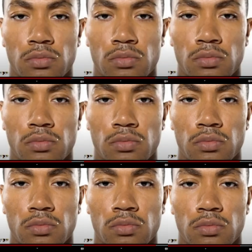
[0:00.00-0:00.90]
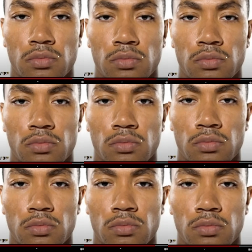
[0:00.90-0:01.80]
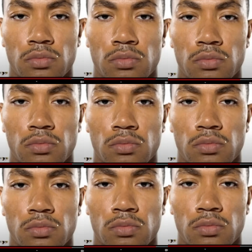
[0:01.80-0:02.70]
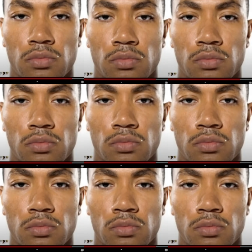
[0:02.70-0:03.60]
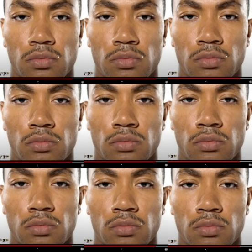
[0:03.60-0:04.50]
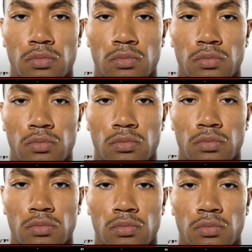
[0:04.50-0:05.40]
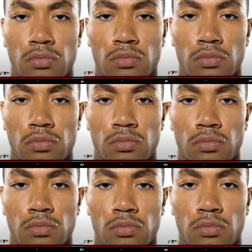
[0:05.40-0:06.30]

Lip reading: This person isn't speaking.